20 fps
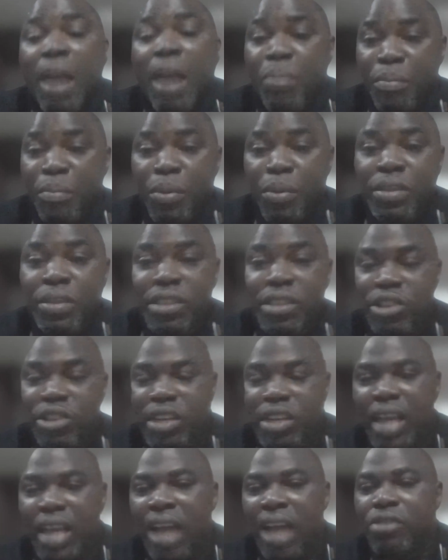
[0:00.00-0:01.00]
proposed the
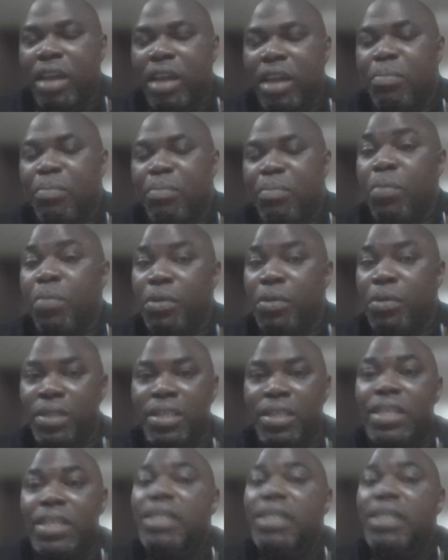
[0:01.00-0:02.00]
study, I actually proposed
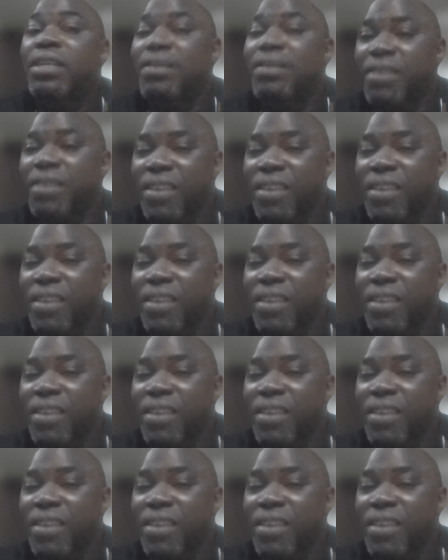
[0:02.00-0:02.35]
three